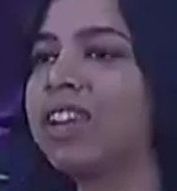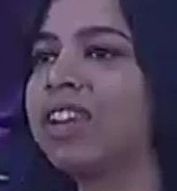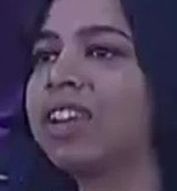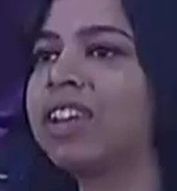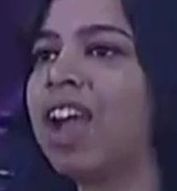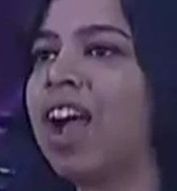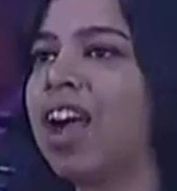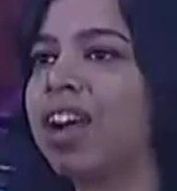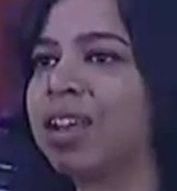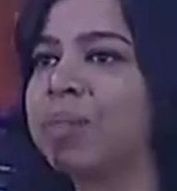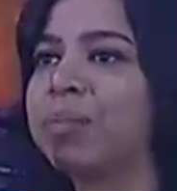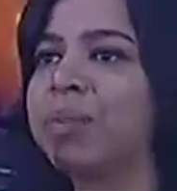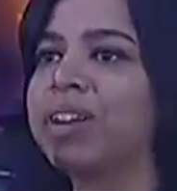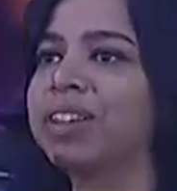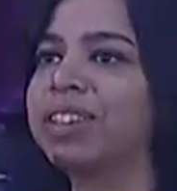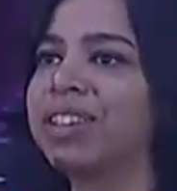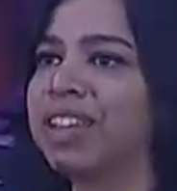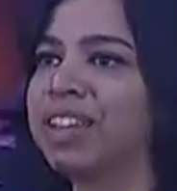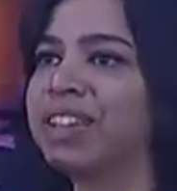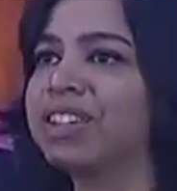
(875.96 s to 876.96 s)
hai ki aage
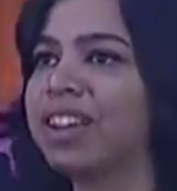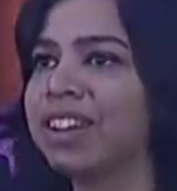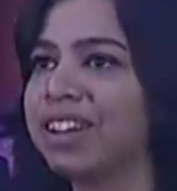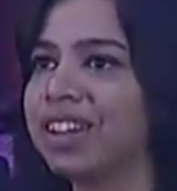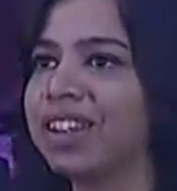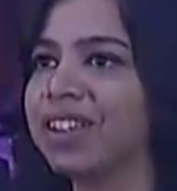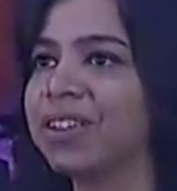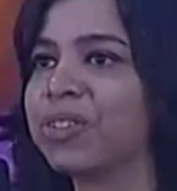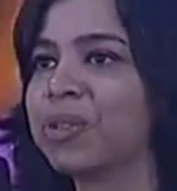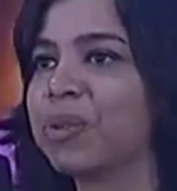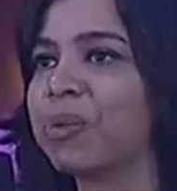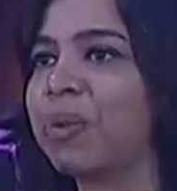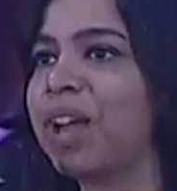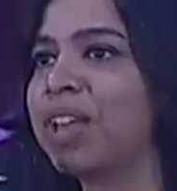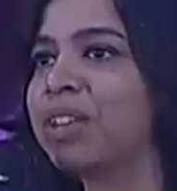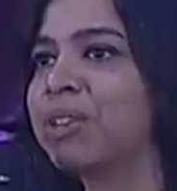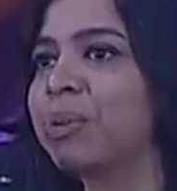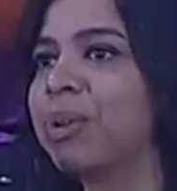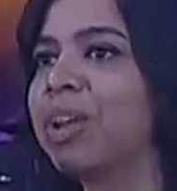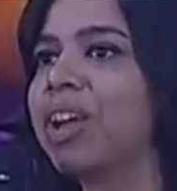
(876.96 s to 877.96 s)
badhte hi jana hai. So
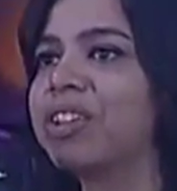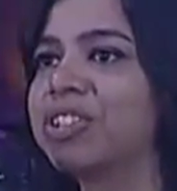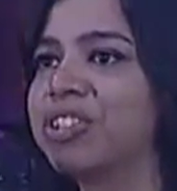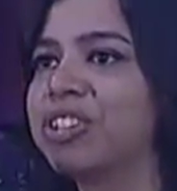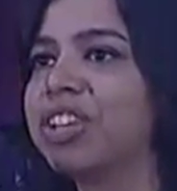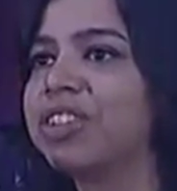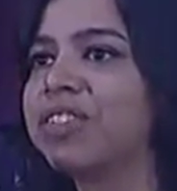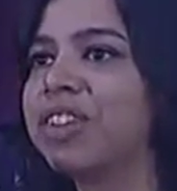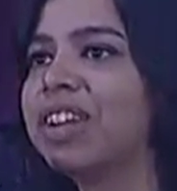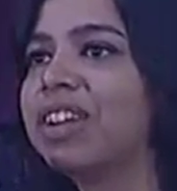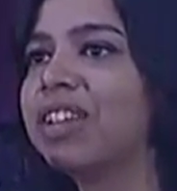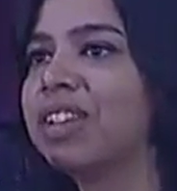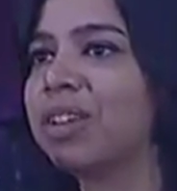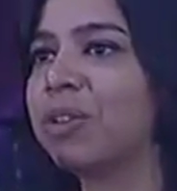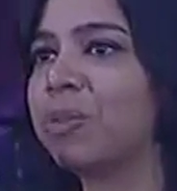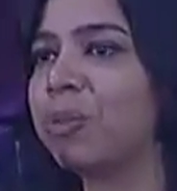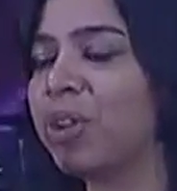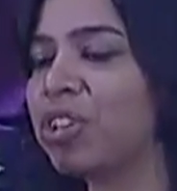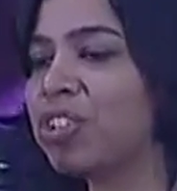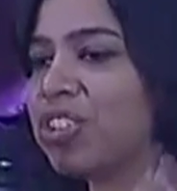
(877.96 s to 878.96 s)
once we achieve it,
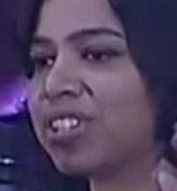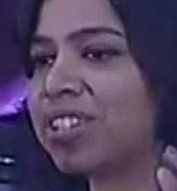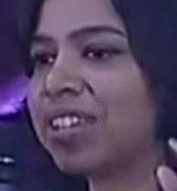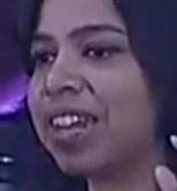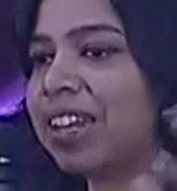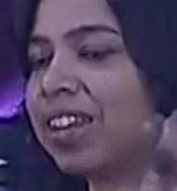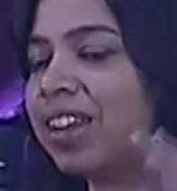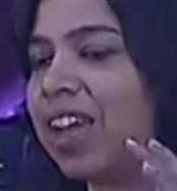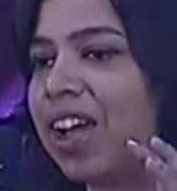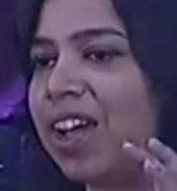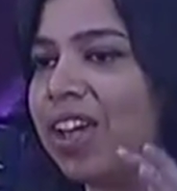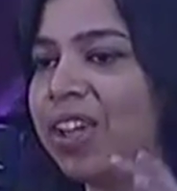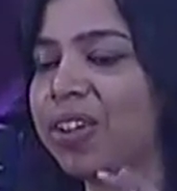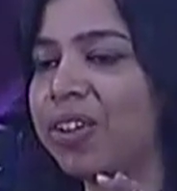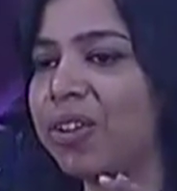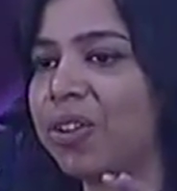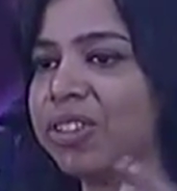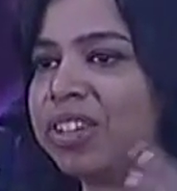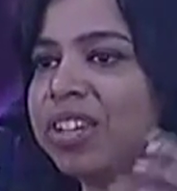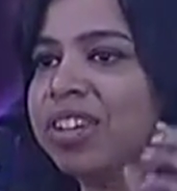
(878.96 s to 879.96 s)
we'll just set an eye
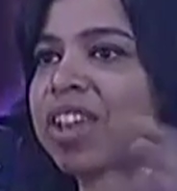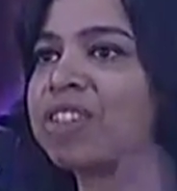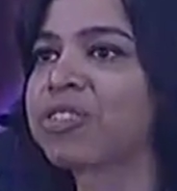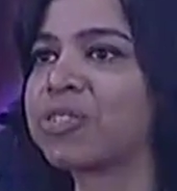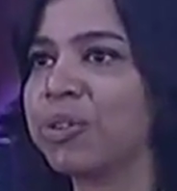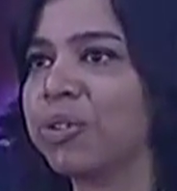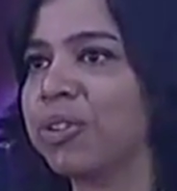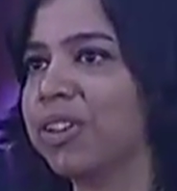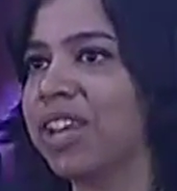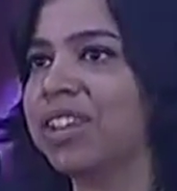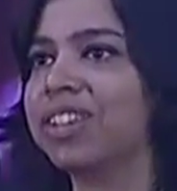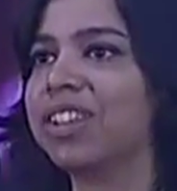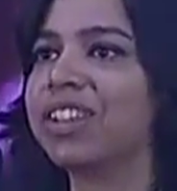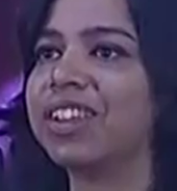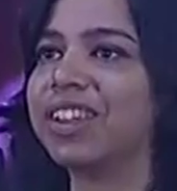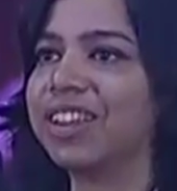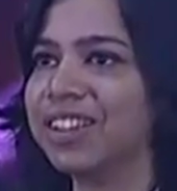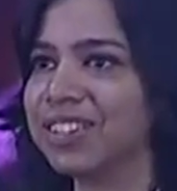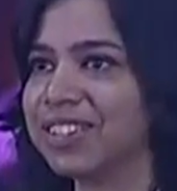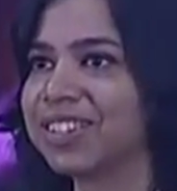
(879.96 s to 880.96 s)
on the next goal and nothing
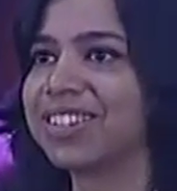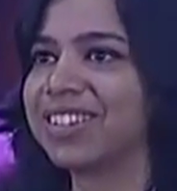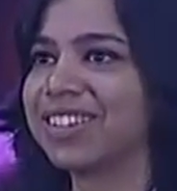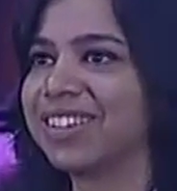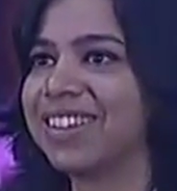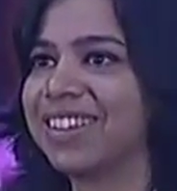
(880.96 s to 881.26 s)
else.